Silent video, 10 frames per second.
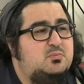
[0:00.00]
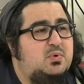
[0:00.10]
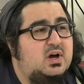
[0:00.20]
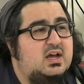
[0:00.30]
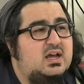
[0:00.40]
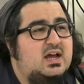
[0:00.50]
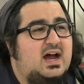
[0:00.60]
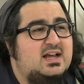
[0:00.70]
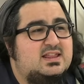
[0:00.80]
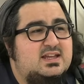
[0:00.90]
But
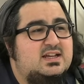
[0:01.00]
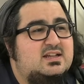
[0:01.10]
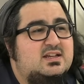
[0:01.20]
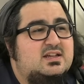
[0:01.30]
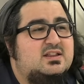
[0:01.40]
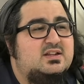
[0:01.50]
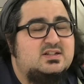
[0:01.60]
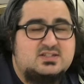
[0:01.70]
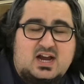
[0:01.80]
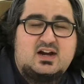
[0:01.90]
I think the
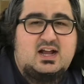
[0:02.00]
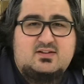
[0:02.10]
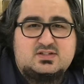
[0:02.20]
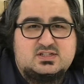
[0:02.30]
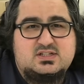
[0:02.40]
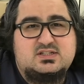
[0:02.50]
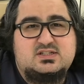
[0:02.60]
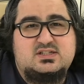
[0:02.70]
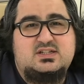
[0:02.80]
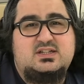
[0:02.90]
desire to have a
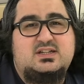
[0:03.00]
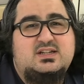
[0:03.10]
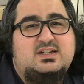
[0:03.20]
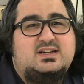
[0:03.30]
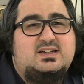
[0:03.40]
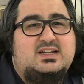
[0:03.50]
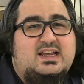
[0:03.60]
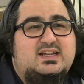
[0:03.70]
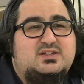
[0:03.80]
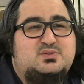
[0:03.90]
CNC
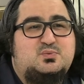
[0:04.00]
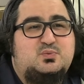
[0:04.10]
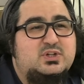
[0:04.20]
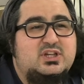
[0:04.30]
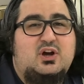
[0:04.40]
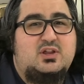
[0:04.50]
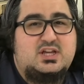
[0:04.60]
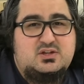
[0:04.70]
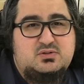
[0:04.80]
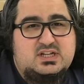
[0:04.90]
is really all
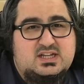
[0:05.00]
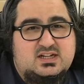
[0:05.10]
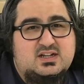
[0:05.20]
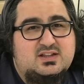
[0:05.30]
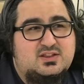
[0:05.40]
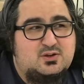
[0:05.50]
that you need.